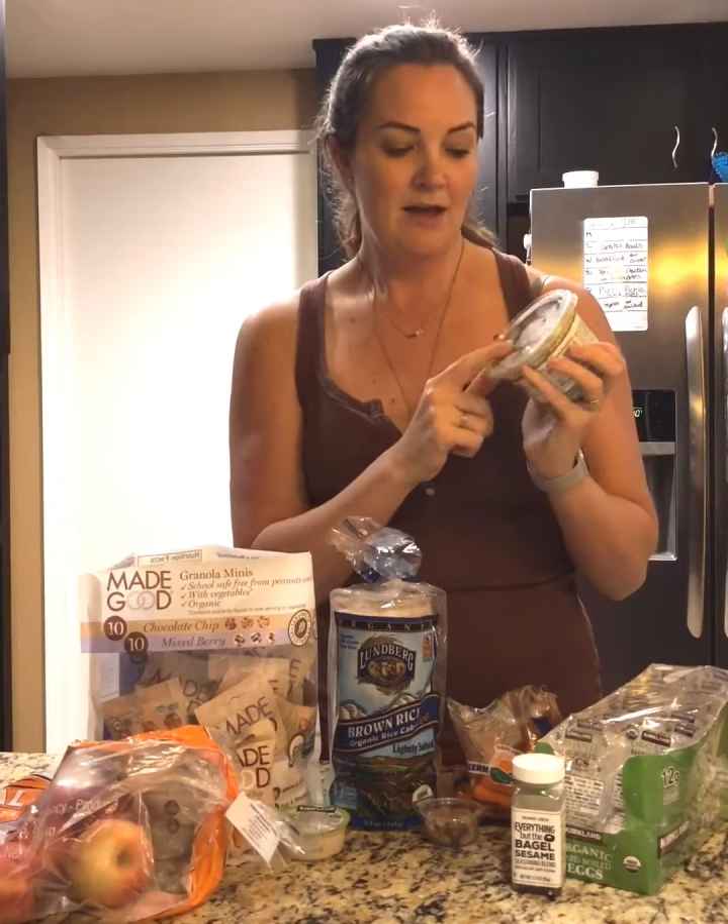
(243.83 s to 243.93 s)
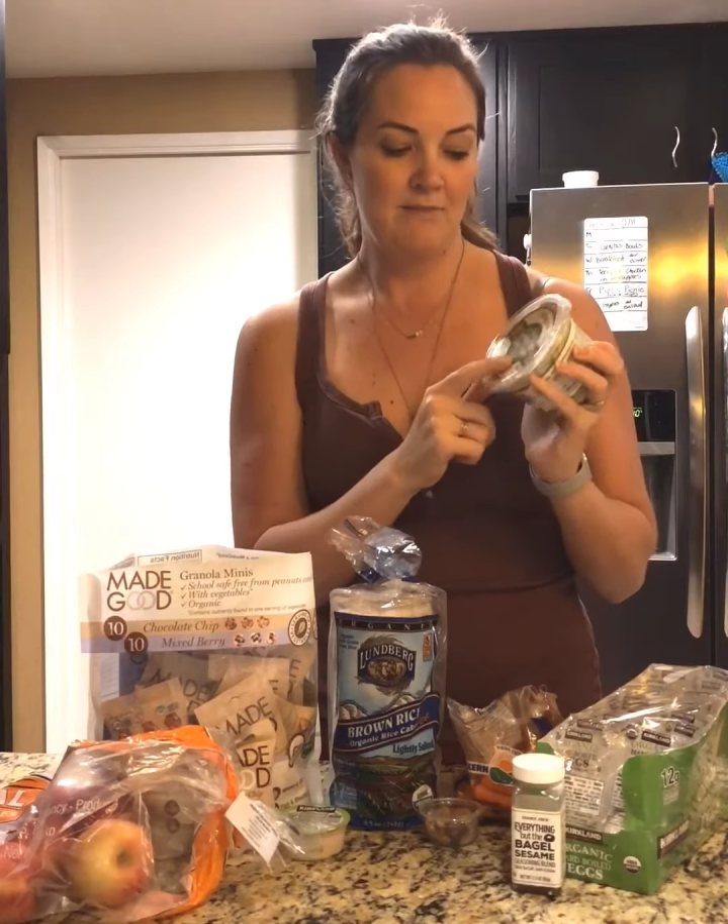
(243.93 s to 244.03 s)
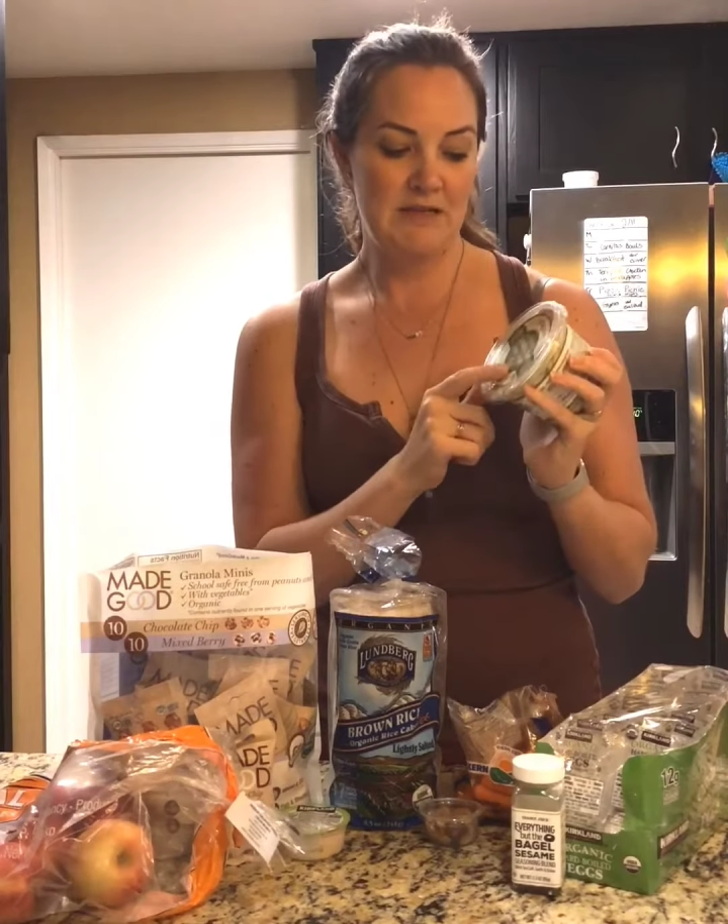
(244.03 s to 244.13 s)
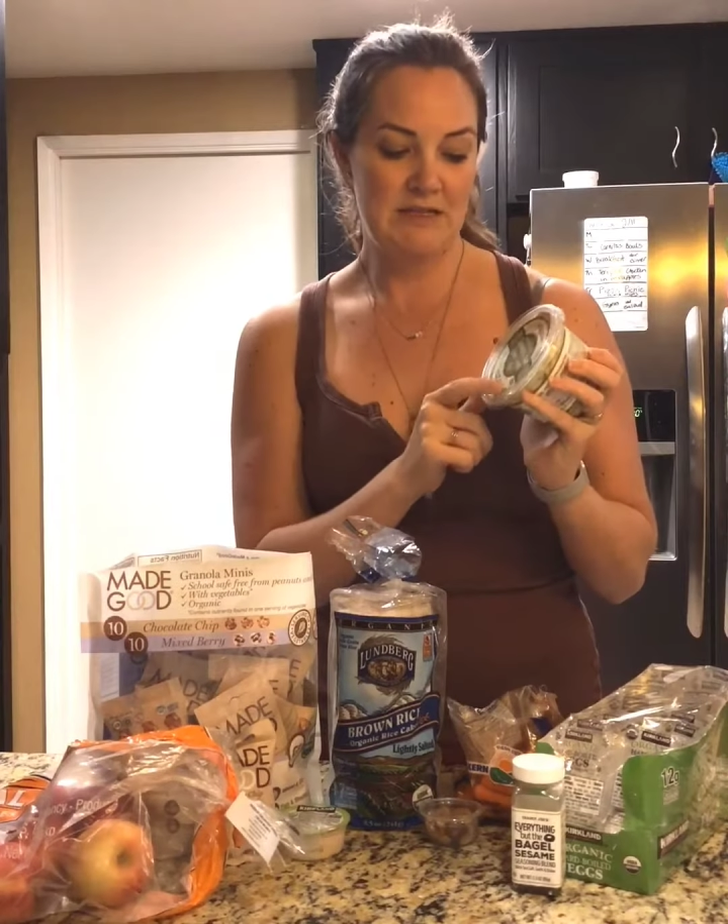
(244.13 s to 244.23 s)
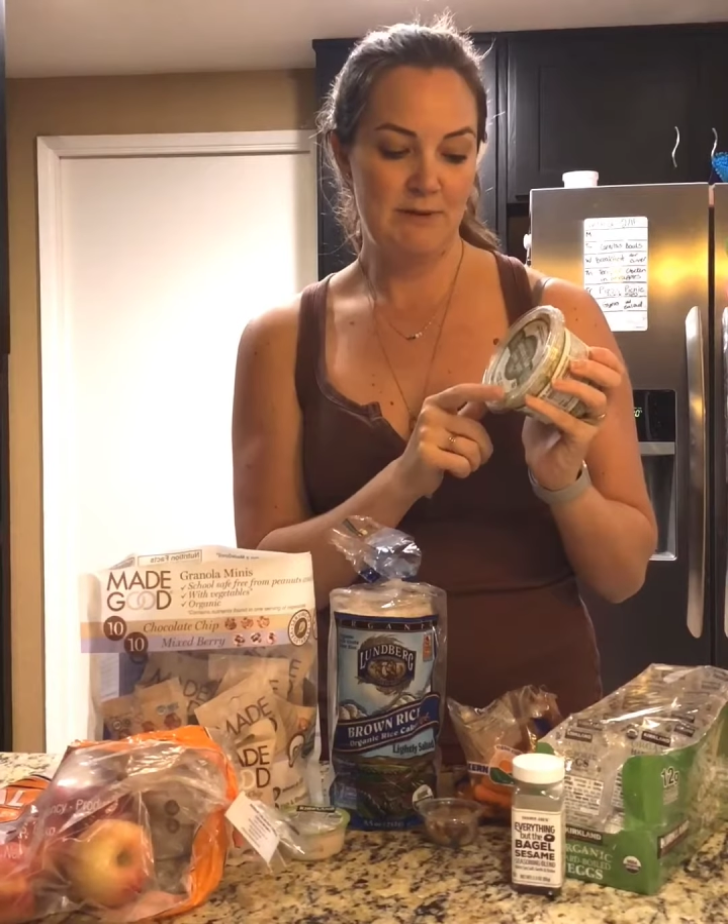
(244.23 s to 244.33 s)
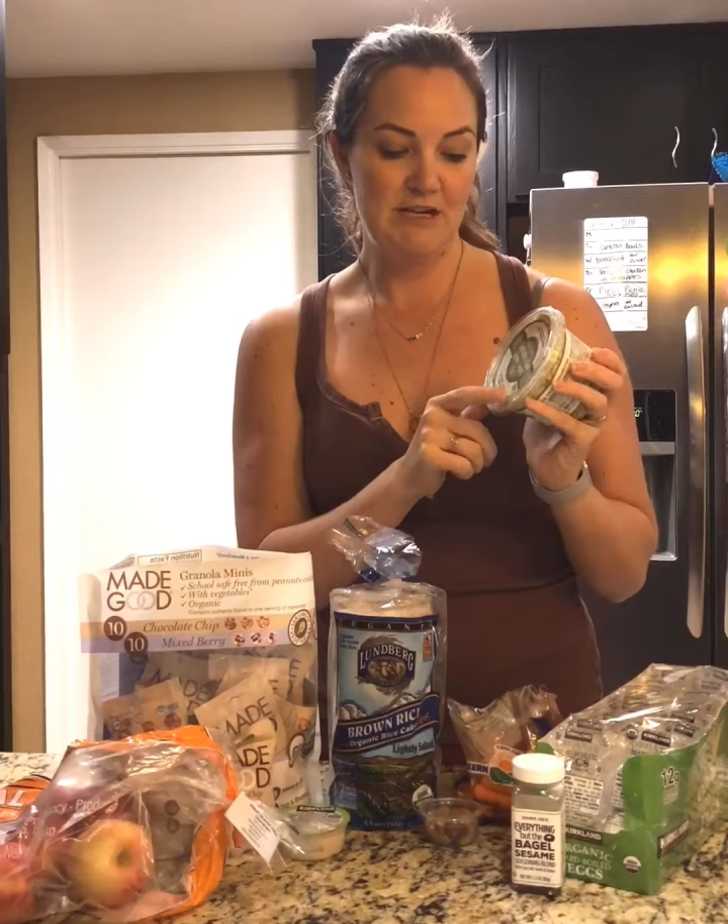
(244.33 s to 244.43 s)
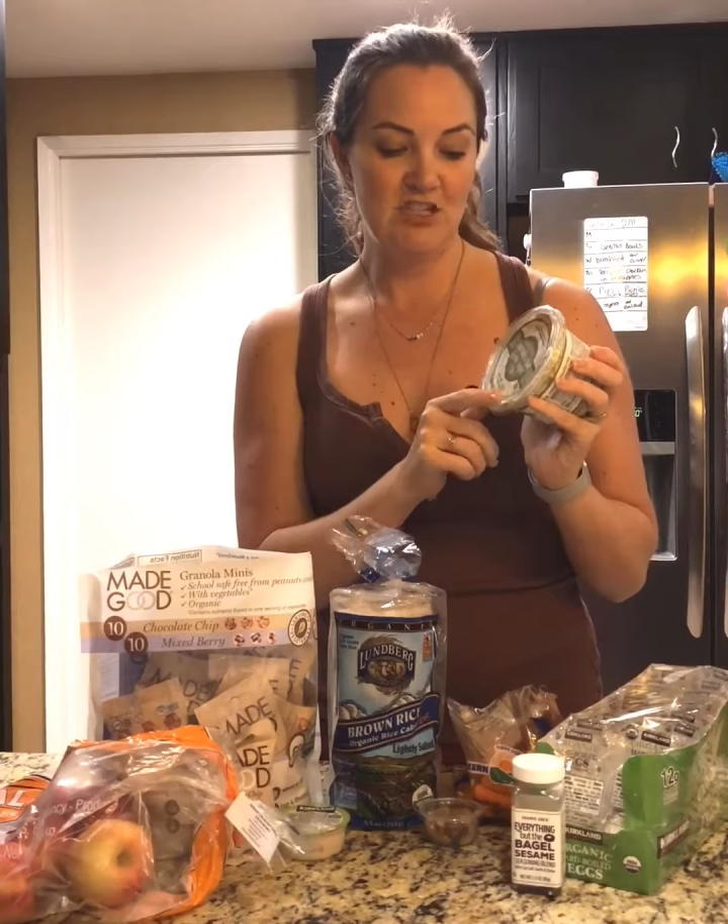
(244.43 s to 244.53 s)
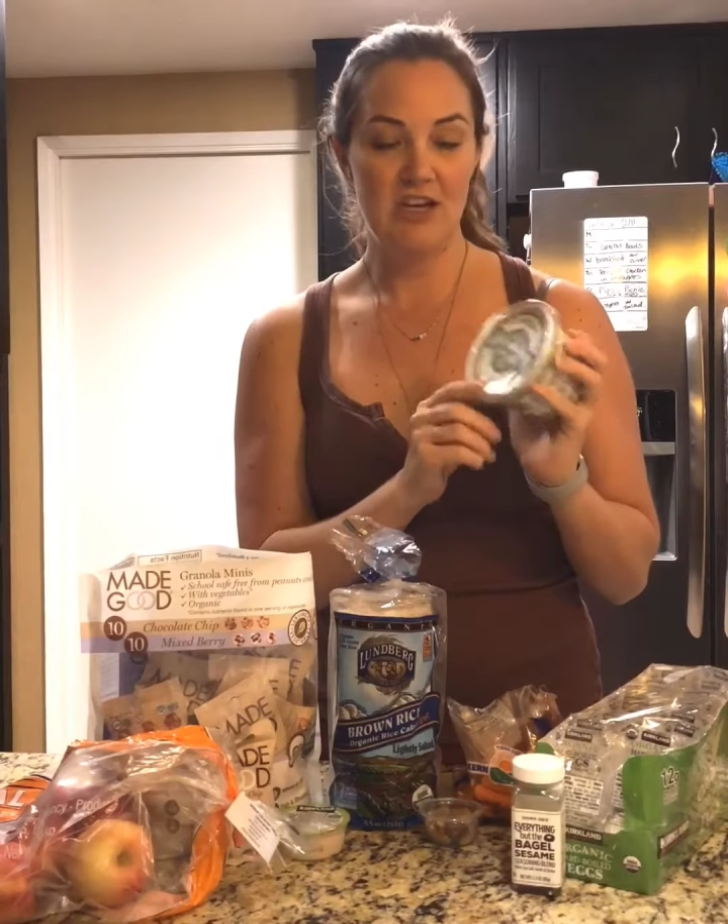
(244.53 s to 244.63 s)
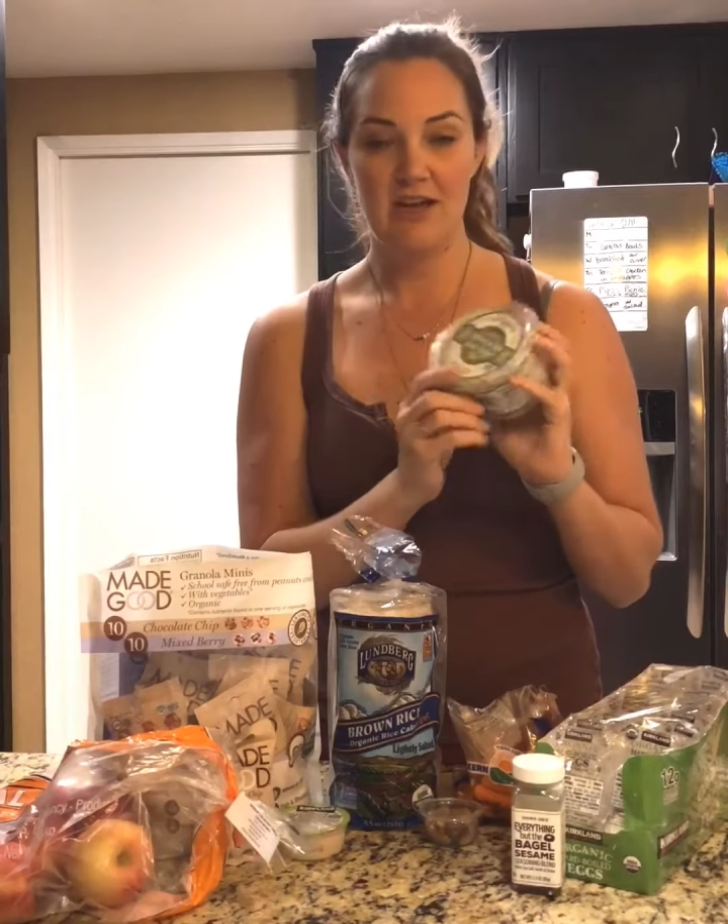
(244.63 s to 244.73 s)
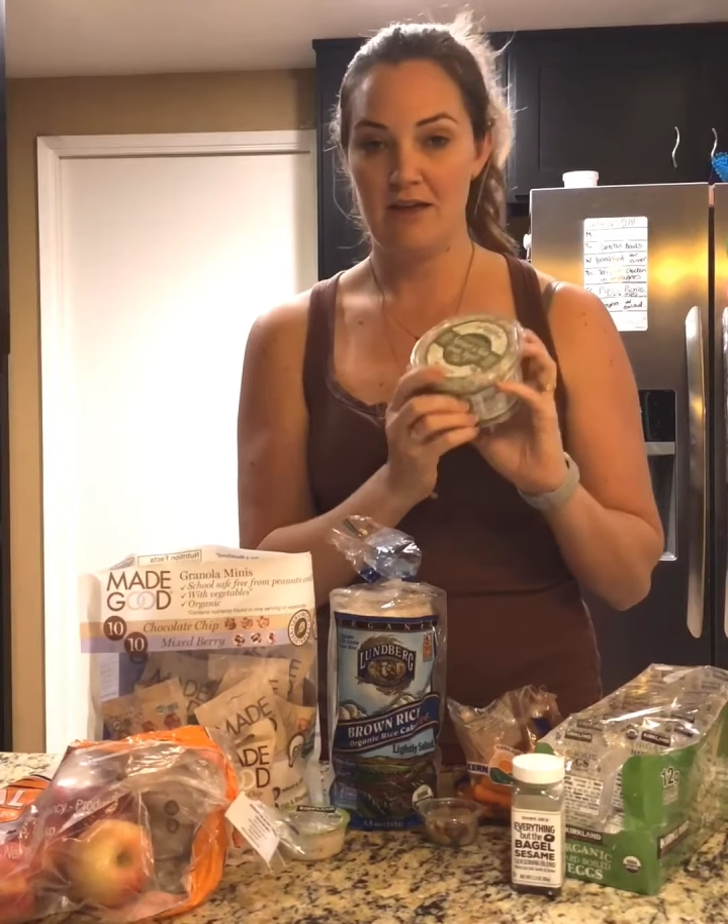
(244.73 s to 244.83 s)
Um, the
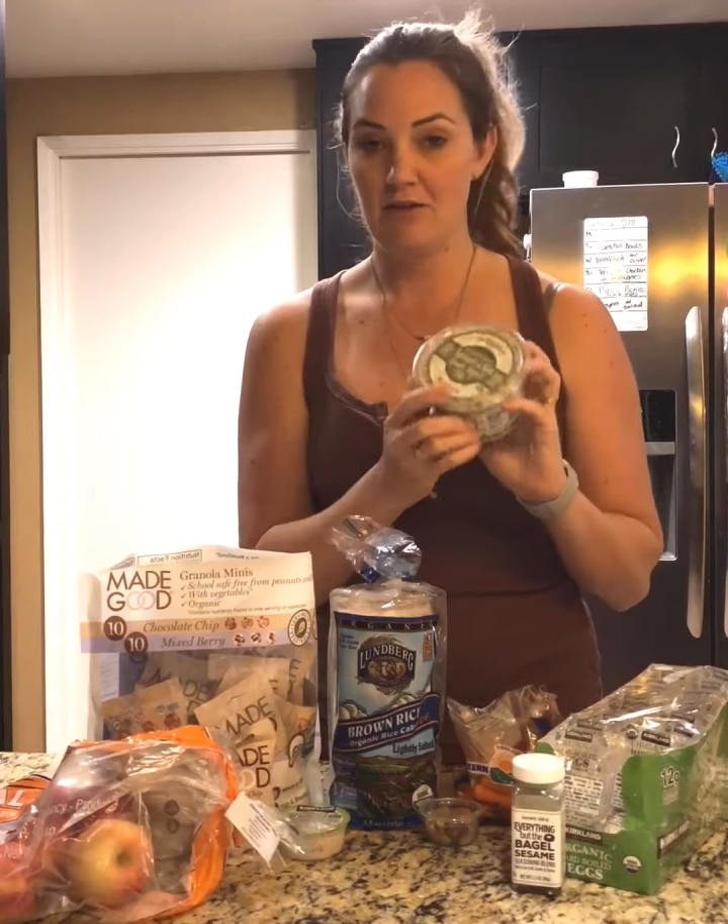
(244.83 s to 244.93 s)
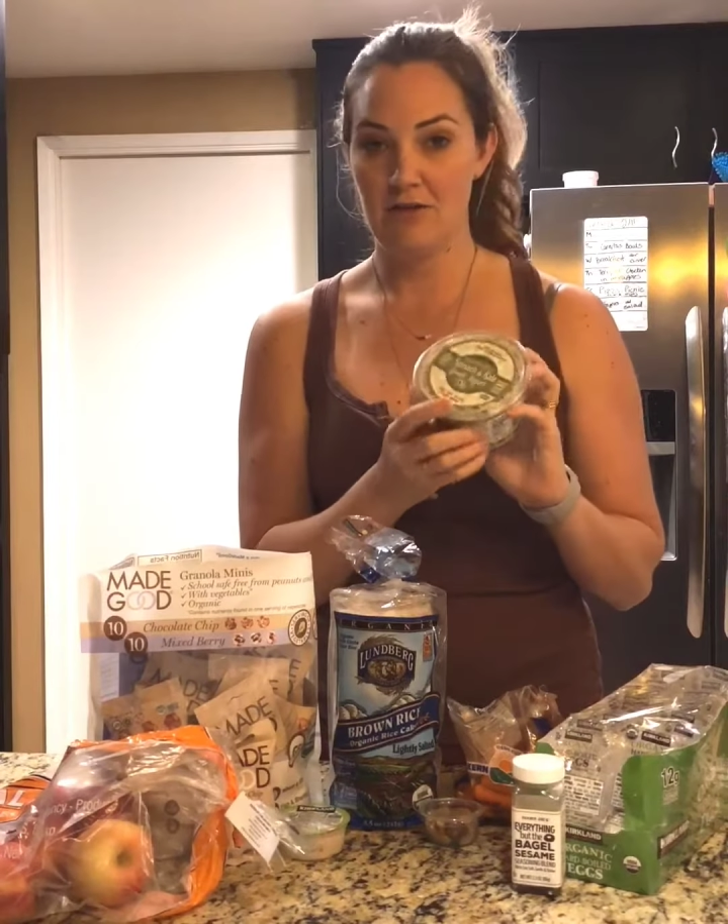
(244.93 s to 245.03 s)
spinach and kale